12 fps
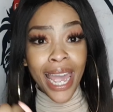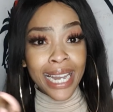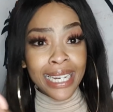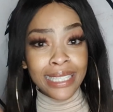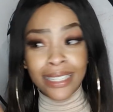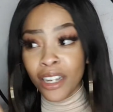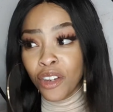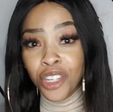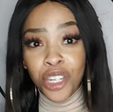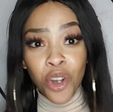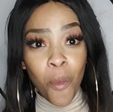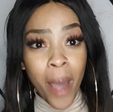edit
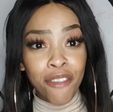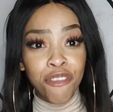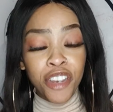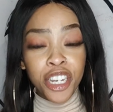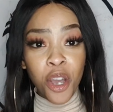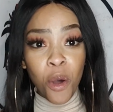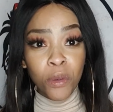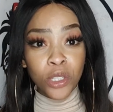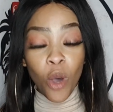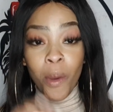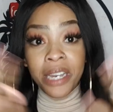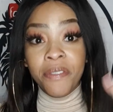my videos,
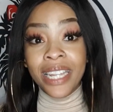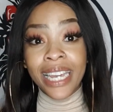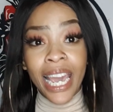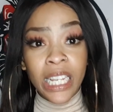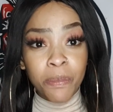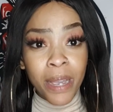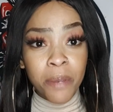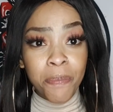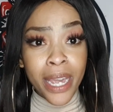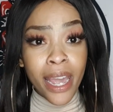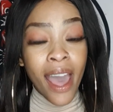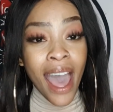or whatever the case might
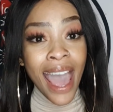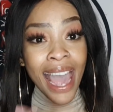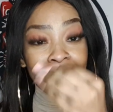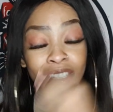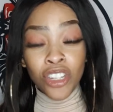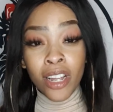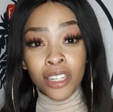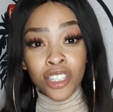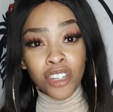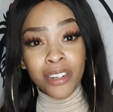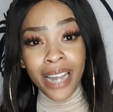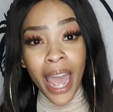be, is not a
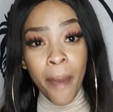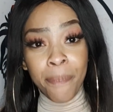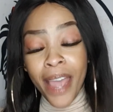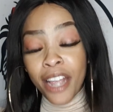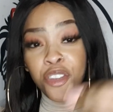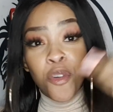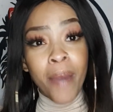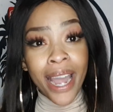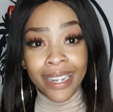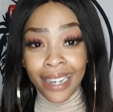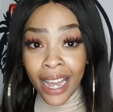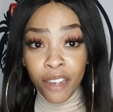certain app that you
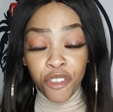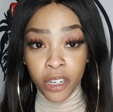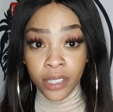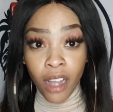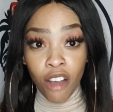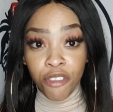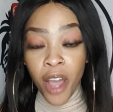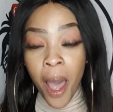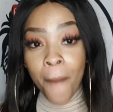might like for yourself.